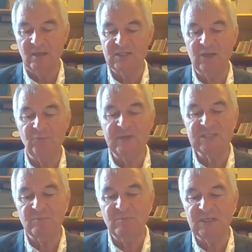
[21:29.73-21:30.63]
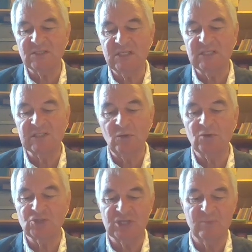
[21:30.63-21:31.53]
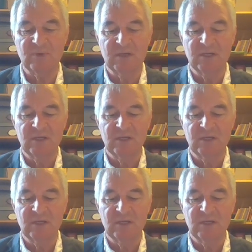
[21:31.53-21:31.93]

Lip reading: You see, if we submit to his lordship,